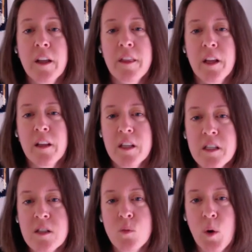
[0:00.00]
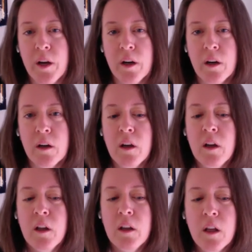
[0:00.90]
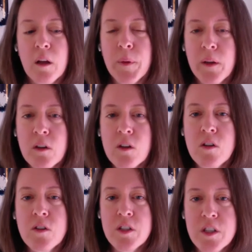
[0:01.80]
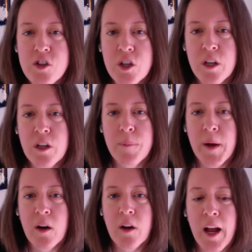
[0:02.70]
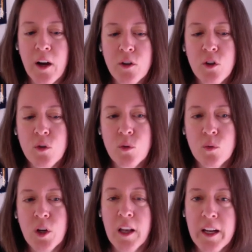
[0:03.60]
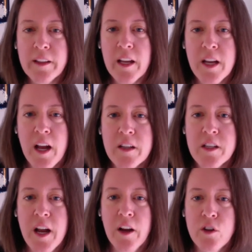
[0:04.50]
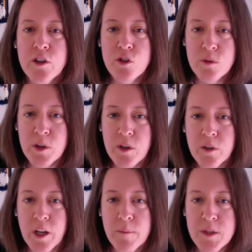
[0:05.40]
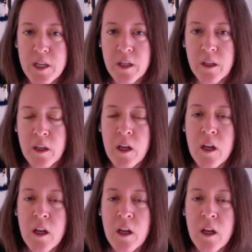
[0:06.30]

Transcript: And I think this is where the political decision about how you collect that tax and how you distribute it comes in.